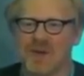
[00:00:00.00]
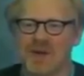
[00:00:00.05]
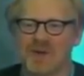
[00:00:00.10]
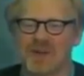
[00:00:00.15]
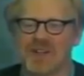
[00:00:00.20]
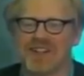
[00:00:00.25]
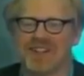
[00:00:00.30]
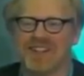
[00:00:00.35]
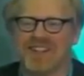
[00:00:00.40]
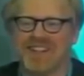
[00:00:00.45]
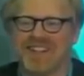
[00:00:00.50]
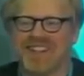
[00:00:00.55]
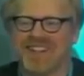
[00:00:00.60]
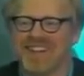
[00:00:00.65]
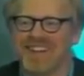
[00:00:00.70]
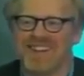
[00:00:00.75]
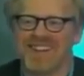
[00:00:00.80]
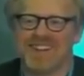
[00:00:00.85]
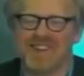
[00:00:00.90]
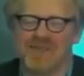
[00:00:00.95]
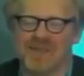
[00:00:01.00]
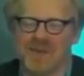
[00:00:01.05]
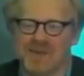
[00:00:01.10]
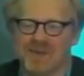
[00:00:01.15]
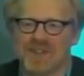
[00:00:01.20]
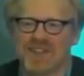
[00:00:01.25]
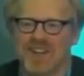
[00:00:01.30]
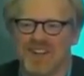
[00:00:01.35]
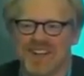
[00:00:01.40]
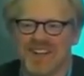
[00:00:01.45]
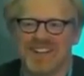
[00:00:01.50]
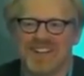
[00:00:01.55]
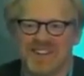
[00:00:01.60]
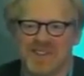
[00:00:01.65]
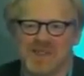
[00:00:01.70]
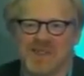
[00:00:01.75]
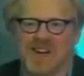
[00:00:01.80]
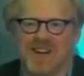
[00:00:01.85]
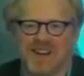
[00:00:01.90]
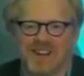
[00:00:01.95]
we were we were going to
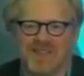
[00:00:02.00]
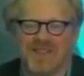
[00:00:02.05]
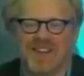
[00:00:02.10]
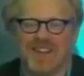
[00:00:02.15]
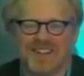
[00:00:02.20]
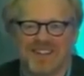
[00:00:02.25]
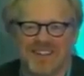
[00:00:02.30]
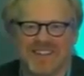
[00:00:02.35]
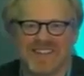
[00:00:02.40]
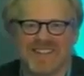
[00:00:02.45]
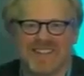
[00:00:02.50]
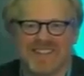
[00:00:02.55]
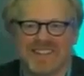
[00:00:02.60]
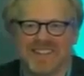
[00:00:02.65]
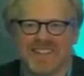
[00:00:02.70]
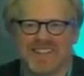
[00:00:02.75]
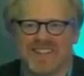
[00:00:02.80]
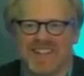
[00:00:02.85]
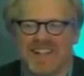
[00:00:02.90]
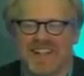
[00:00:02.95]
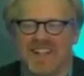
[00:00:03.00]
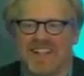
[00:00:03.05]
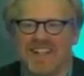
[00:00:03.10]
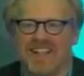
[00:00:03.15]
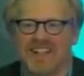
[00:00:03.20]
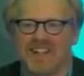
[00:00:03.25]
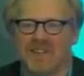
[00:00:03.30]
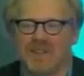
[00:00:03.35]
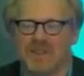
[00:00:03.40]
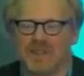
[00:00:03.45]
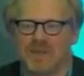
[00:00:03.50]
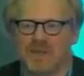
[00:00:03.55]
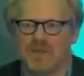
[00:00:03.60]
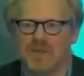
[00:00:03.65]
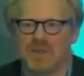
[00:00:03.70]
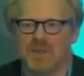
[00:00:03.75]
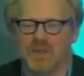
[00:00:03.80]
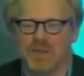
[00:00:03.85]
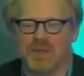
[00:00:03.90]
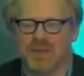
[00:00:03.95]
do R F I D, and
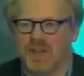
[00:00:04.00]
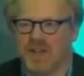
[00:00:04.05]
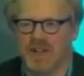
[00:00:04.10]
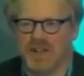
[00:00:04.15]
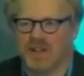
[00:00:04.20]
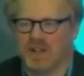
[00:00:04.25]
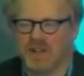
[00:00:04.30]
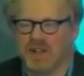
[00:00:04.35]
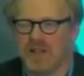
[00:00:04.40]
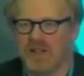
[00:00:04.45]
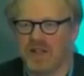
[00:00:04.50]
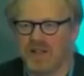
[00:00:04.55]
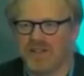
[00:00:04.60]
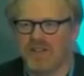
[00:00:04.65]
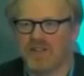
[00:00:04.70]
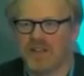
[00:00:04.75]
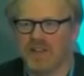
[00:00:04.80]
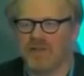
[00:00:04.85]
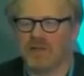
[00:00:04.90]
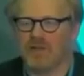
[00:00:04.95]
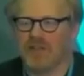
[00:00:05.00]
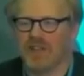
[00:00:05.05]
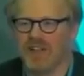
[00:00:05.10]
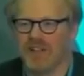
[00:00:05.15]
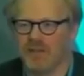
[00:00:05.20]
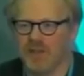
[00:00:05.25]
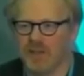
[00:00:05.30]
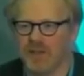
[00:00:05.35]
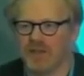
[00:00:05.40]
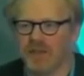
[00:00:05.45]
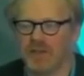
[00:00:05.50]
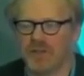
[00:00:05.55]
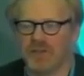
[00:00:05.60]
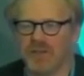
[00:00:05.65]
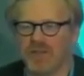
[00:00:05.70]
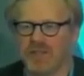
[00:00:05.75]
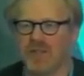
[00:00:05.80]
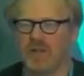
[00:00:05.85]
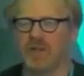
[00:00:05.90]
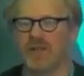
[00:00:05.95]
we, uh, on several levels,
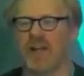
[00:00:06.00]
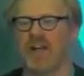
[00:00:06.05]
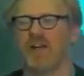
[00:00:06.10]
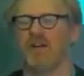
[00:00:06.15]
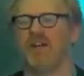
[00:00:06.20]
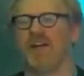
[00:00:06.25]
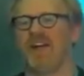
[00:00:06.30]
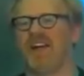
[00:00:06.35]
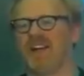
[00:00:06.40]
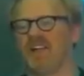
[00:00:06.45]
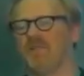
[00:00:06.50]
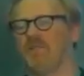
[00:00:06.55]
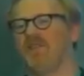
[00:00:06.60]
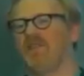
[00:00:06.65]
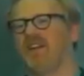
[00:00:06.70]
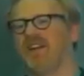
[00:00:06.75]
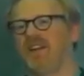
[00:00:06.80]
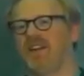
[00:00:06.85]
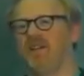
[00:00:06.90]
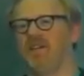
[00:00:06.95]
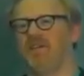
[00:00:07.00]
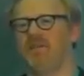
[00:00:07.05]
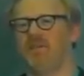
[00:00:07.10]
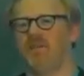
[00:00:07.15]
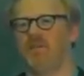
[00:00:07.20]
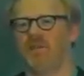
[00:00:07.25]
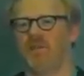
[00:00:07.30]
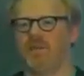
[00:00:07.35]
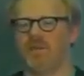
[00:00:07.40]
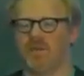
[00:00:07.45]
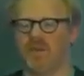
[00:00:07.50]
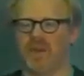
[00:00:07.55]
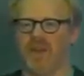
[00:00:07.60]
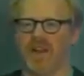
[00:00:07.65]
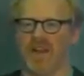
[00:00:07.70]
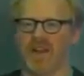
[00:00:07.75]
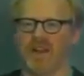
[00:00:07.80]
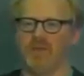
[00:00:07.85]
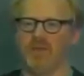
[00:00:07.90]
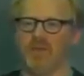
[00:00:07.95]
you know, how hackable, how
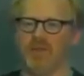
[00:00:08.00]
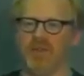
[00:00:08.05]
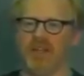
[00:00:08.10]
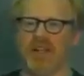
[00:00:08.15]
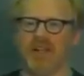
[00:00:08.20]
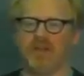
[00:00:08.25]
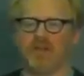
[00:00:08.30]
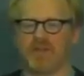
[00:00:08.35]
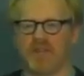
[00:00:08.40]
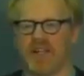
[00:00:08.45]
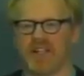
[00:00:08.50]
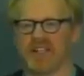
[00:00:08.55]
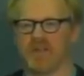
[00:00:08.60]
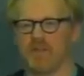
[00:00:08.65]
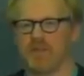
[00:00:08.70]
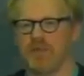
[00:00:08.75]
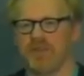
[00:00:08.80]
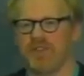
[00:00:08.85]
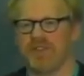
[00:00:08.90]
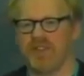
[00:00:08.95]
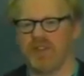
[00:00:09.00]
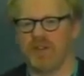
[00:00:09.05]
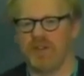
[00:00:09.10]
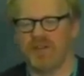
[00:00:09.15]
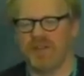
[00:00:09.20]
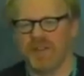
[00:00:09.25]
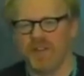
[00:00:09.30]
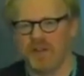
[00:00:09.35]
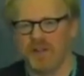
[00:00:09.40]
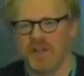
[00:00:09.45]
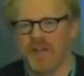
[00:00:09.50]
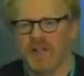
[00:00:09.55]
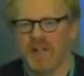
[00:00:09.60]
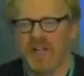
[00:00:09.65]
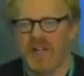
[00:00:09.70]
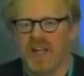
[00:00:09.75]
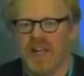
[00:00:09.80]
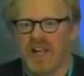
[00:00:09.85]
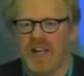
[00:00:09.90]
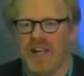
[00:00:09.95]
reliable, how trackable, et cetera, et cetera.
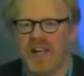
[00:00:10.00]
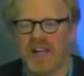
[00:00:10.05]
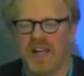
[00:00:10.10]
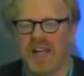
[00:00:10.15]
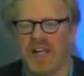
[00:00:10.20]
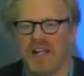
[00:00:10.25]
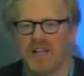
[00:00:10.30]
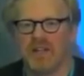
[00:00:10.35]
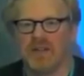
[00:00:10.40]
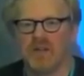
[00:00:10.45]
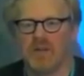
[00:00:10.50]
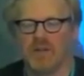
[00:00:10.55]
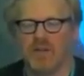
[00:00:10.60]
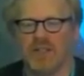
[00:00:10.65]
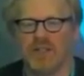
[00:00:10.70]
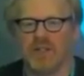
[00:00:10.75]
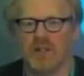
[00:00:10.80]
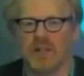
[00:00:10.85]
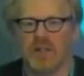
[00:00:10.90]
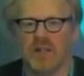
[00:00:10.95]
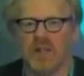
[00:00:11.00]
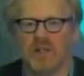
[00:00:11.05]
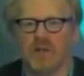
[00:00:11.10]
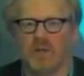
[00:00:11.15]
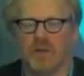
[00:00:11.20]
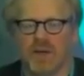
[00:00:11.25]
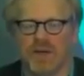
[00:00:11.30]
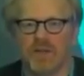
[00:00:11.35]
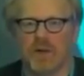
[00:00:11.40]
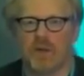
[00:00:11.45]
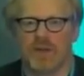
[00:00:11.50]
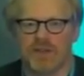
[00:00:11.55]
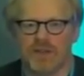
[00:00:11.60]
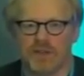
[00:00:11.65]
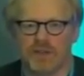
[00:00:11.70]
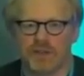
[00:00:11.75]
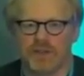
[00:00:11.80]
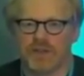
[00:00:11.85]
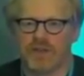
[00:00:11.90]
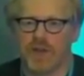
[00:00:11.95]
And we, uh, one of our
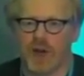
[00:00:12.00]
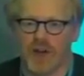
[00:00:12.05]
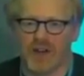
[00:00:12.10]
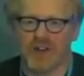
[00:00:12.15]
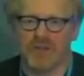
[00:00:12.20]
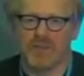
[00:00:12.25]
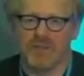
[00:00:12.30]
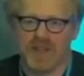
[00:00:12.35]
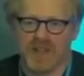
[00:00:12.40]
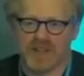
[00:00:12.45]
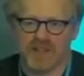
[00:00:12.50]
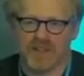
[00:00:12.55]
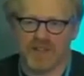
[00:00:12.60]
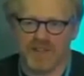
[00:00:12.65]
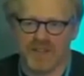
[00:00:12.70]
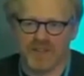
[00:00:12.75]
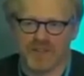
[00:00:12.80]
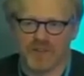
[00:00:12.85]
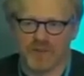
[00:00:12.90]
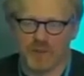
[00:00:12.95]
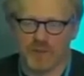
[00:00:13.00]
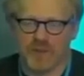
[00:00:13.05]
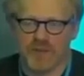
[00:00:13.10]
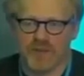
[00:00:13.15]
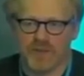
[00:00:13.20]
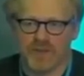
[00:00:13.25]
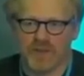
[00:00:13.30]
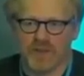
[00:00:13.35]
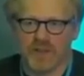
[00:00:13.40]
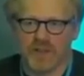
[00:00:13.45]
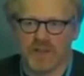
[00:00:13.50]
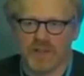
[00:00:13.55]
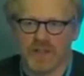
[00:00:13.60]
researchers called up Texas Instruments,